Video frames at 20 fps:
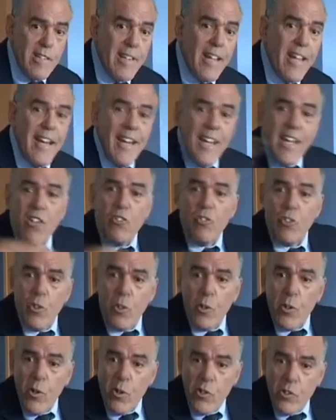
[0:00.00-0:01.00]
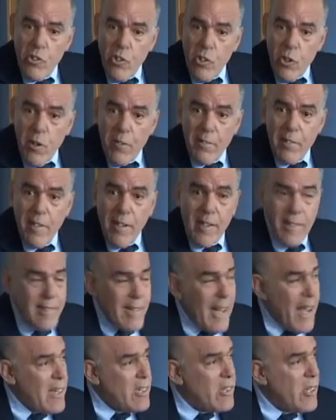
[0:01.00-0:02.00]
To get into New York City, you have to take a
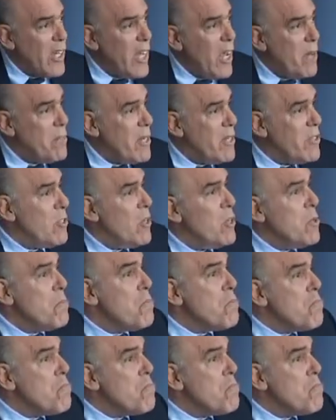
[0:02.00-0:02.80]
taxi cab that's